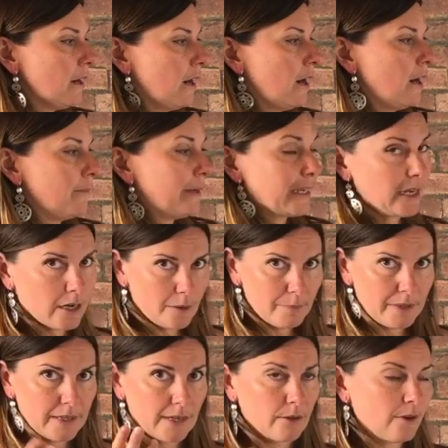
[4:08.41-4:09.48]
um, and get up
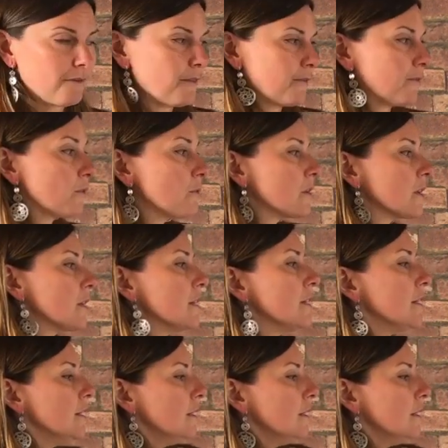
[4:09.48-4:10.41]
and down off the floor.